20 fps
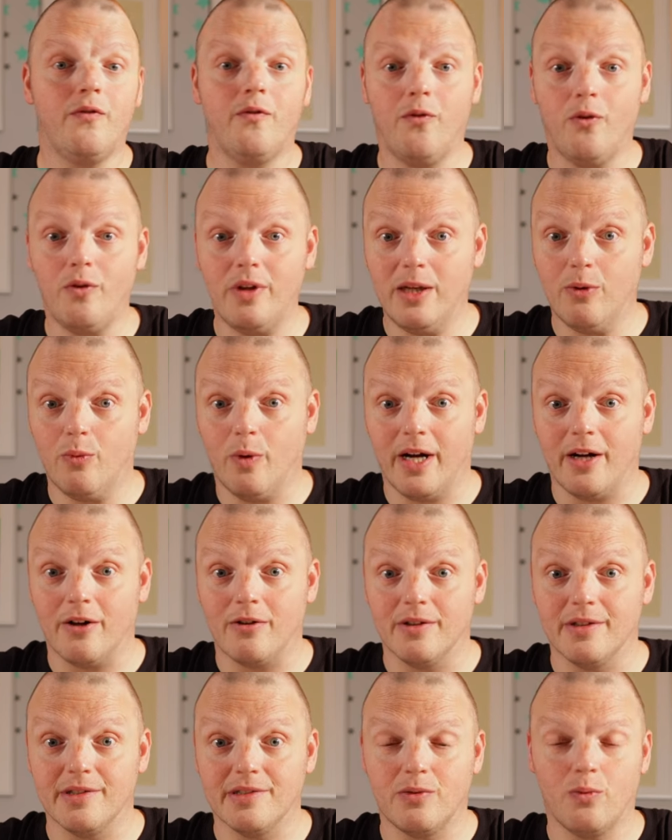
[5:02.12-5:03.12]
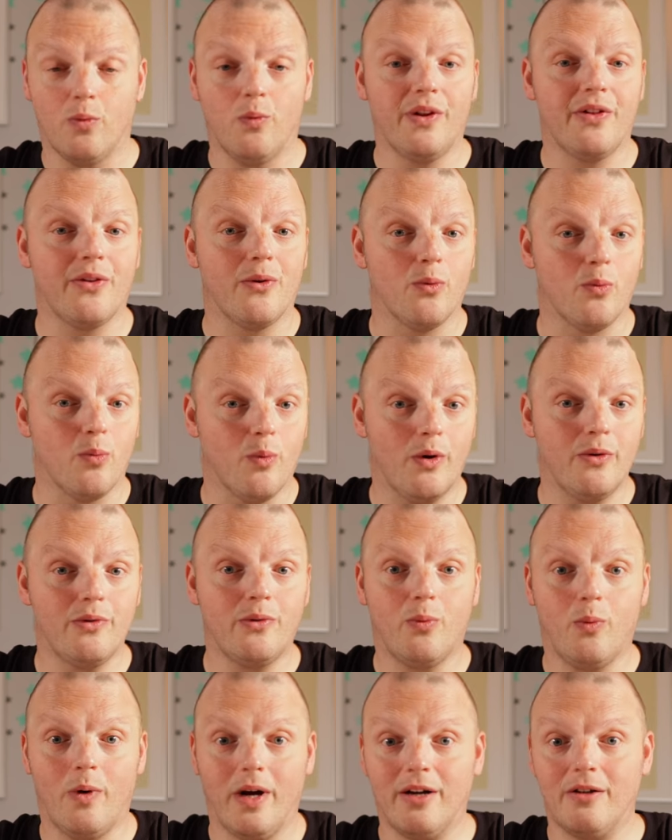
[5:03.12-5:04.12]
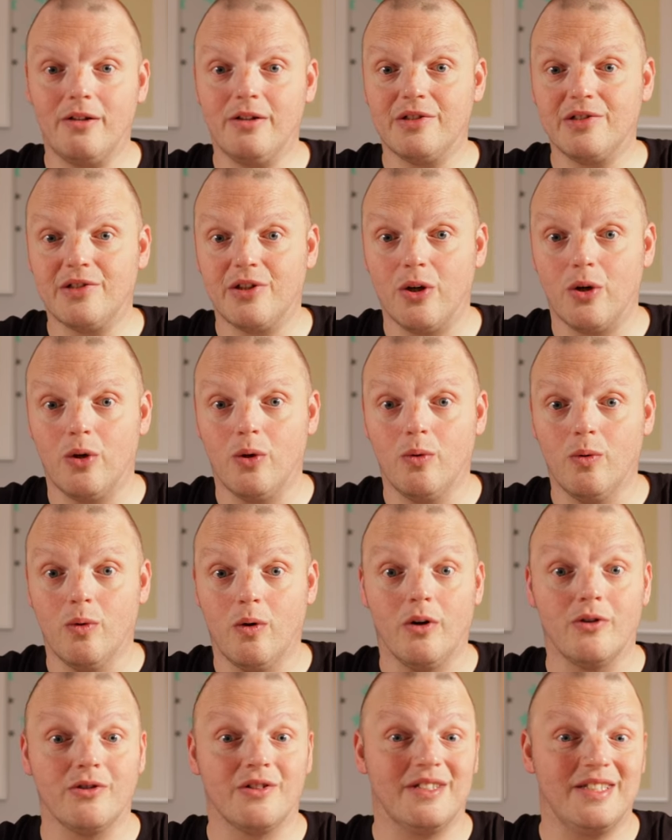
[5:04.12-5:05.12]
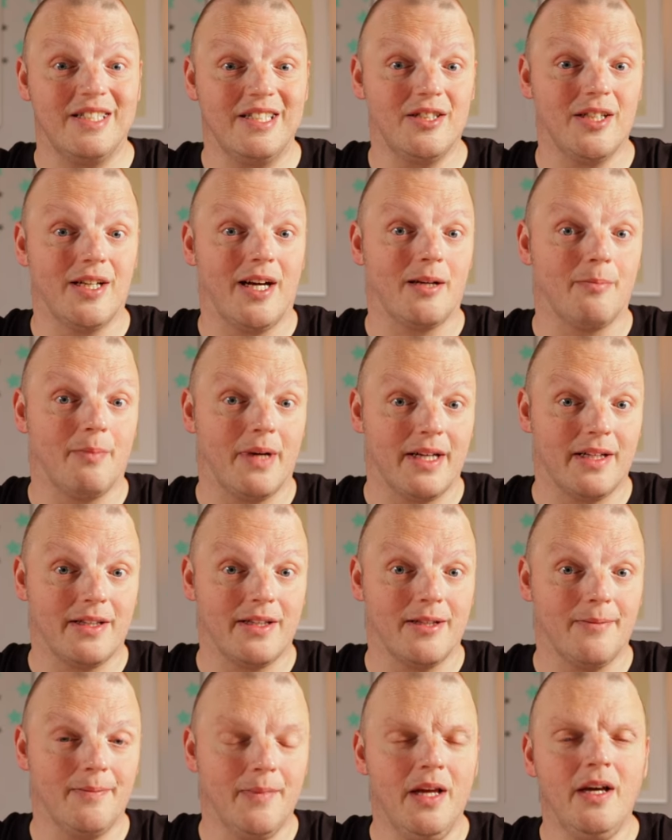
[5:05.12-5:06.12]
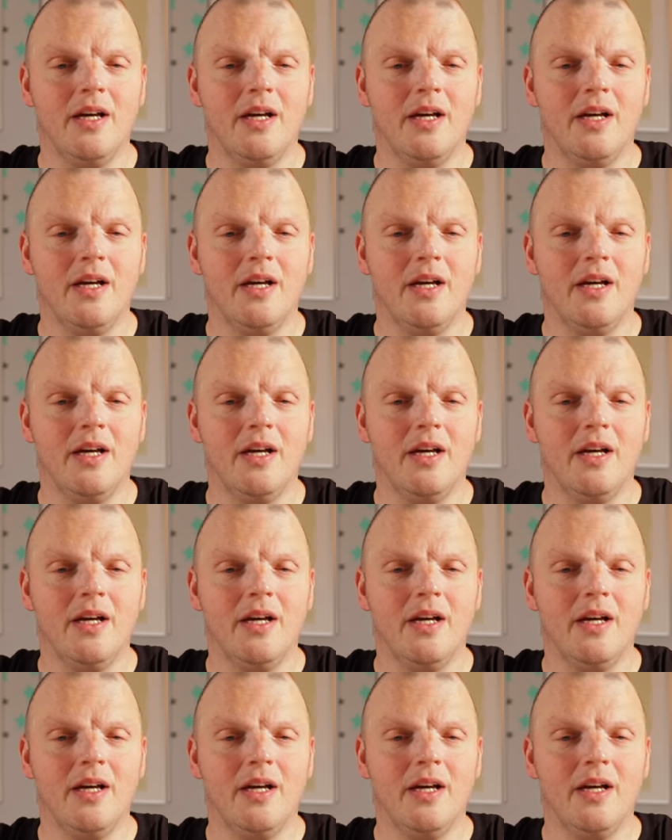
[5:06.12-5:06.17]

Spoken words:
fully wireless with the Rode Wireless Go or the DJI mic.